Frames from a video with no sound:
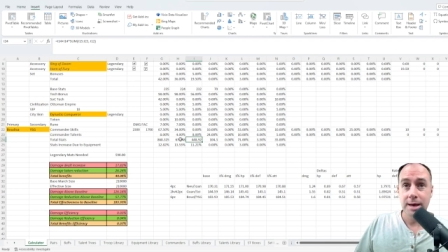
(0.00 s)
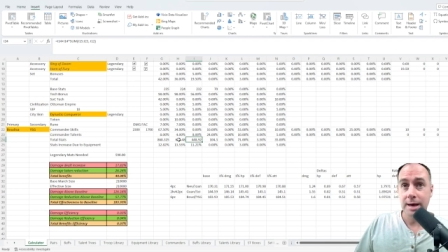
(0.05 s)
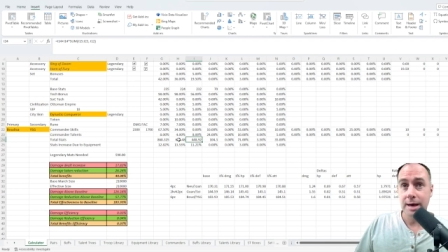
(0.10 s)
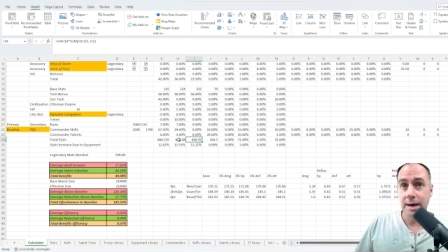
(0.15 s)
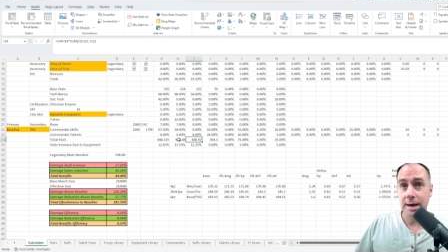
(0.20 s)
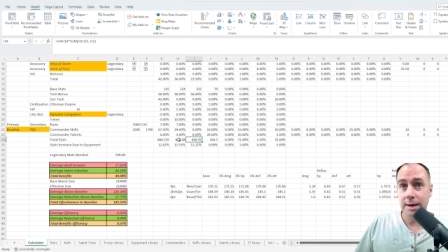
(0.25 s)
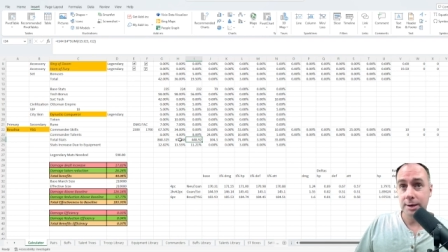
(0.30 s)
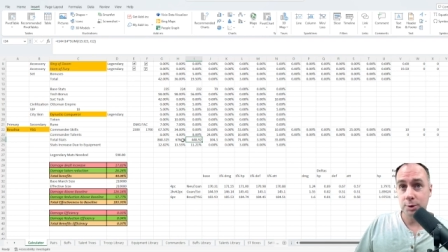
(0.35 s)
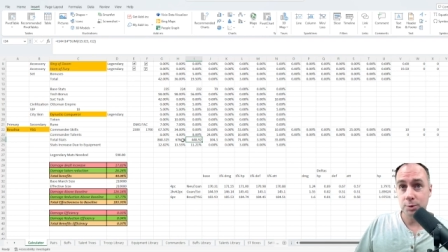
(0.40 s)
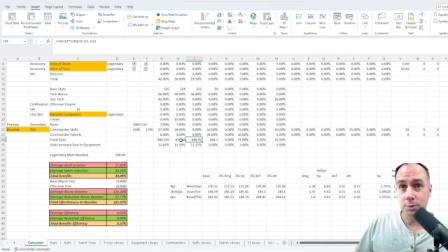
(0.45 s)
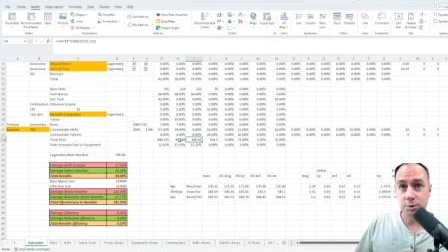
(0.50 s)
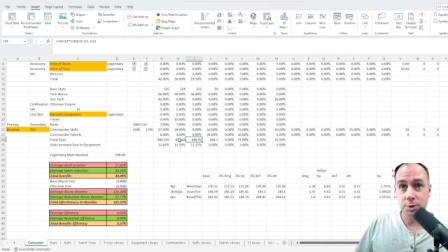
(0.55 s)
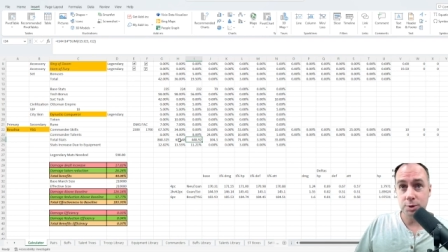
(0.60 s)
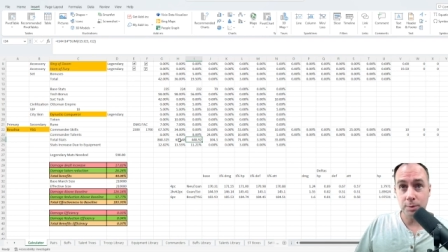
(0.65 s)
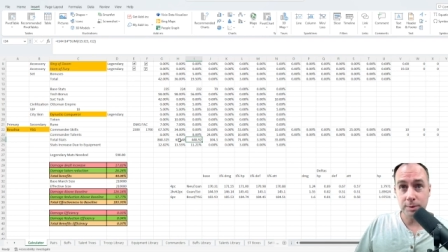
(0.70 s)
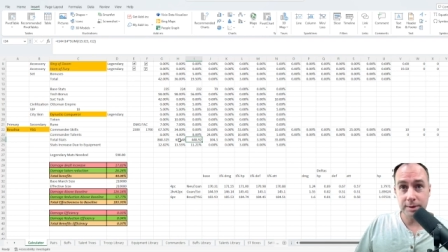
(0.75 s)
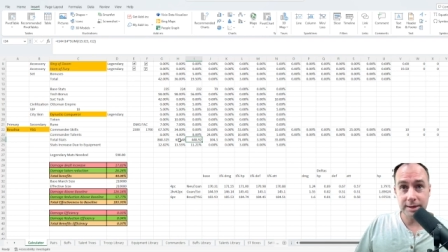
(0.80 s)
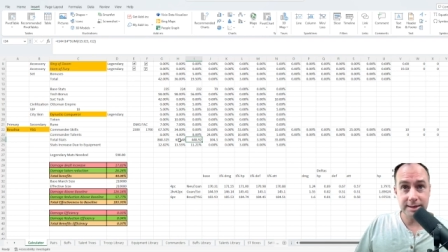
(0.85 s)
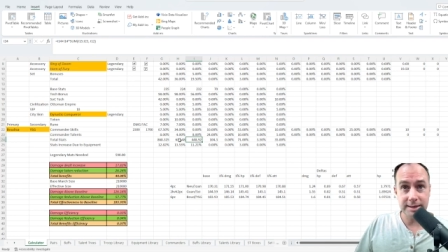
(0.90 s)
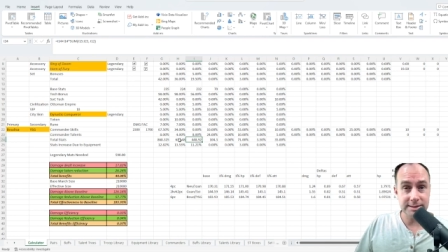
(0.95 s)
Uh, you
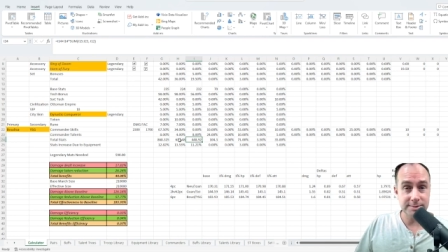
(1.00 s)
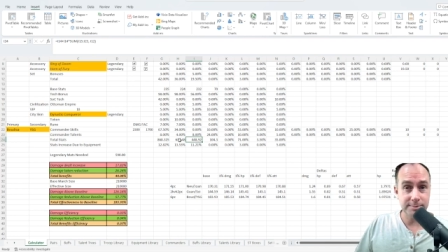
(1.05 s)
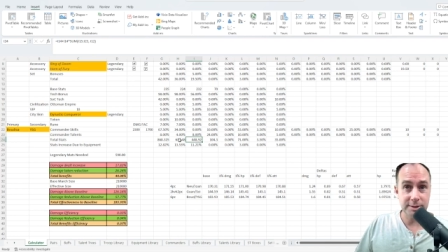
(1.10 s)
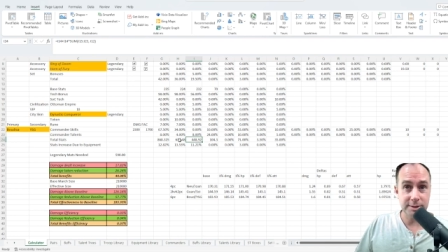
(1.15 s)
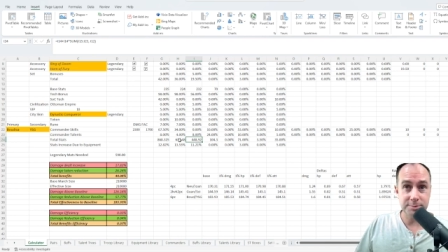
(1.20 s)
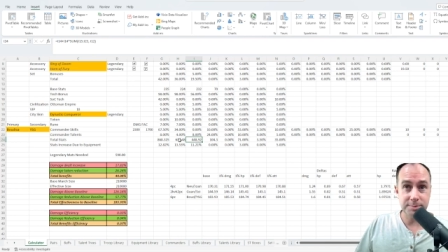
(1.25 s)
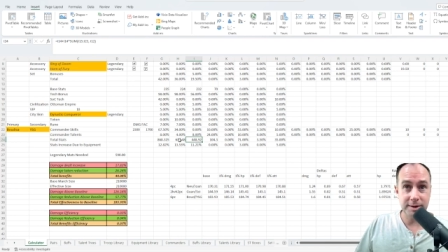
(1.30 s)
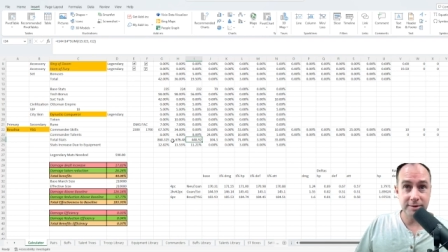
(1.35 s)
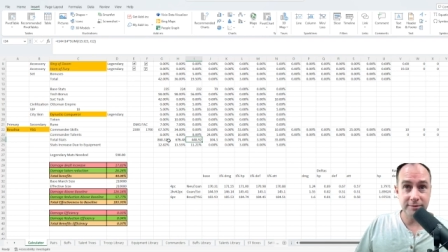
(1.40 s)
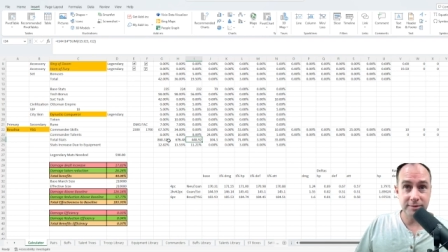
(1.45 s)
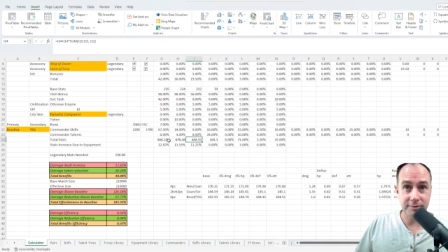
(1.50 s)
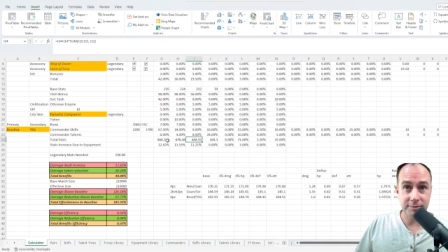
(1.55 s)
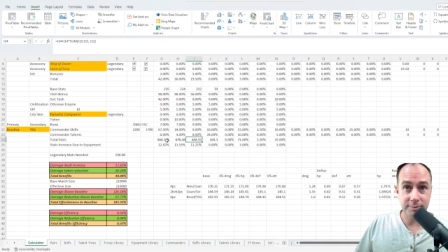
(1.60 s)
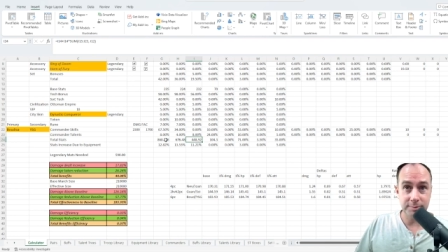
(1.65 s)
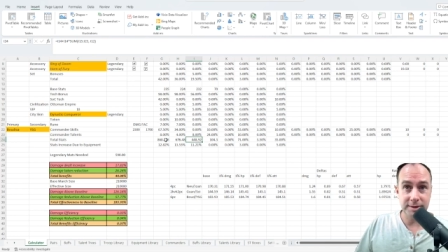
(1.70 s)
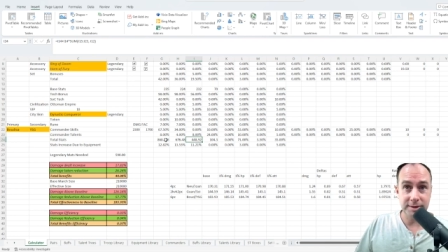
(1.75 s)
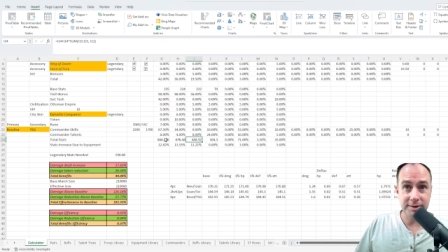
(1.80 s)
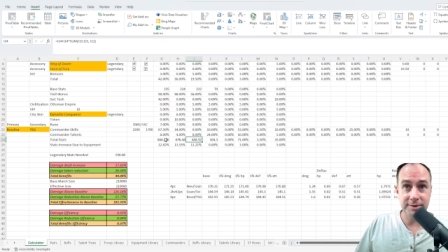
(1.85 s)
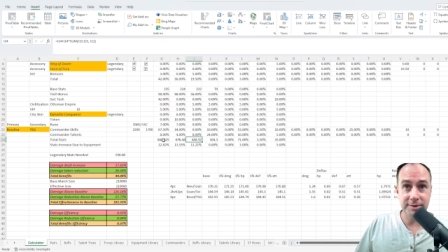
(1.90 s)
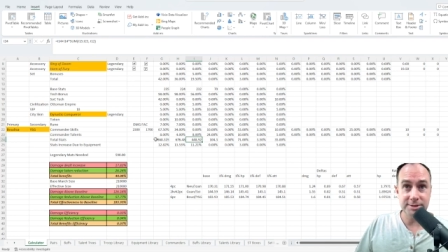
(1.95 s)
don't get as much benefit
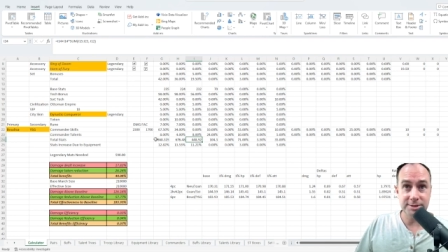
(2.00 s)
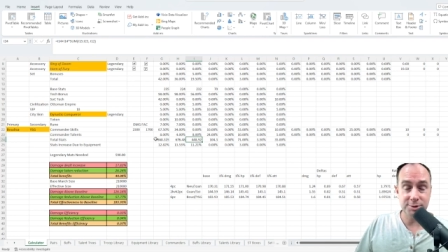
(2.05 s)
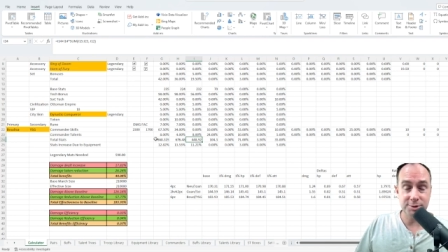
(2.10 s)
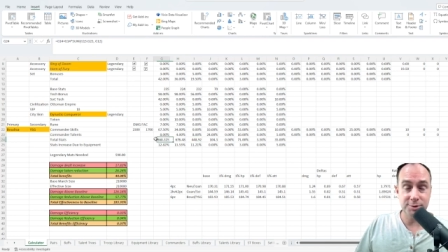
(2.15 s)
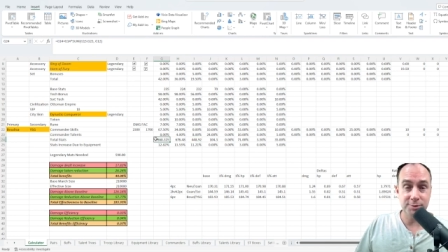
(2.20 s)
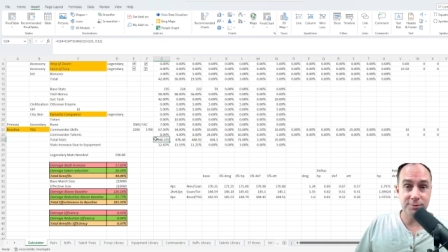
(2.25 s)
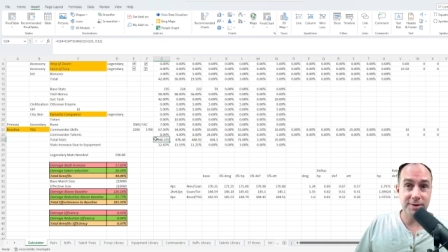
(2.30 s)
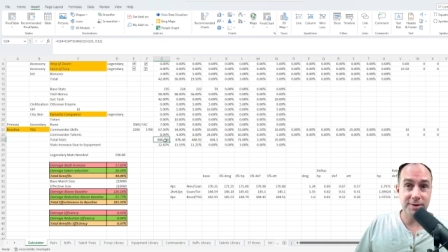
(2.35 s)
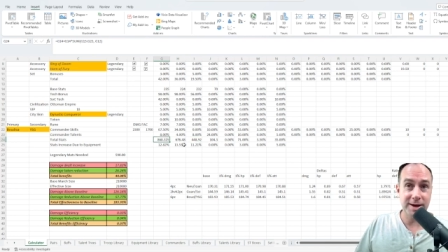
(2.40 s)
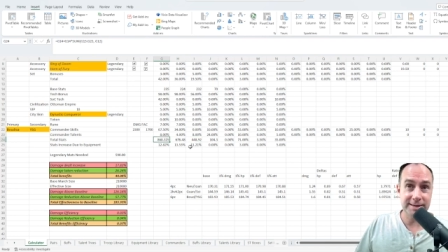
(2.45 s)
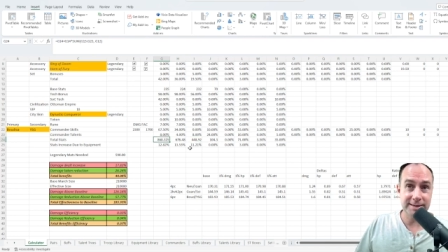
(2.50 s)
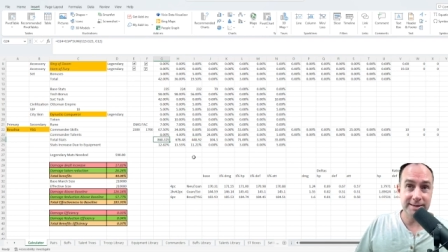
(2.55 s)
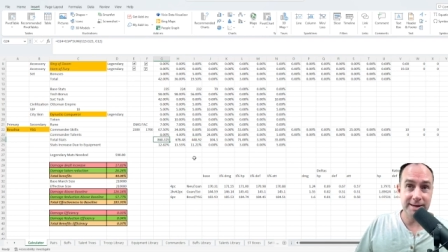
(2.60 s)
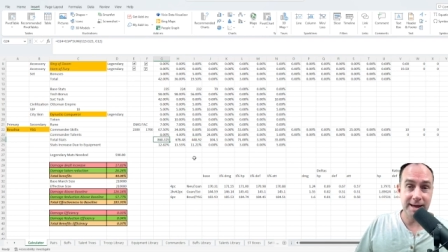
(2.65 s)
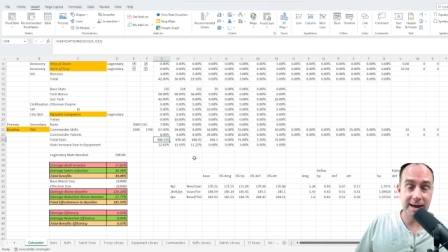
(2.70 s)
from defense, and you, in fact,